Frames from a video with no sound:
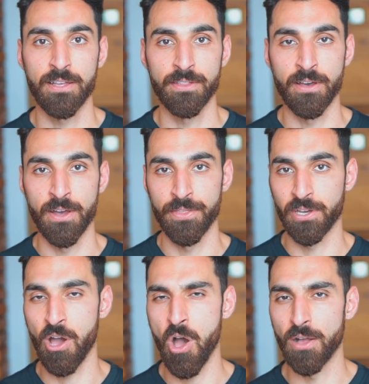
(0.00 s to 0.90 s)
the
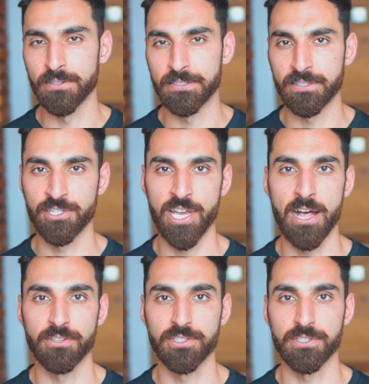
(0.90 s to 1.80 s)
cons, the
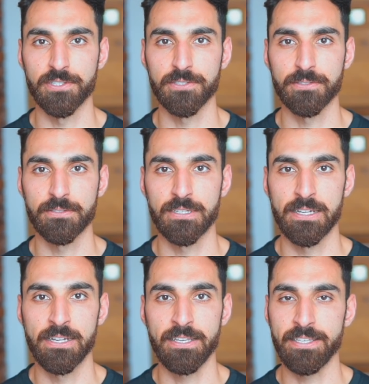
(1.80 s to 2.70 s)
challenges.
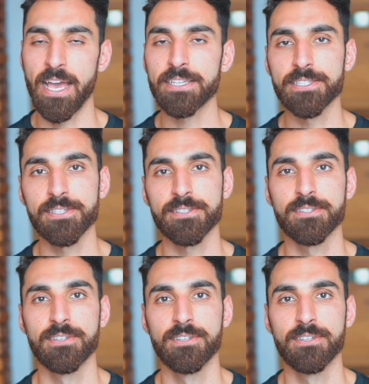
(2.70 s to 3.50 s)
Yes,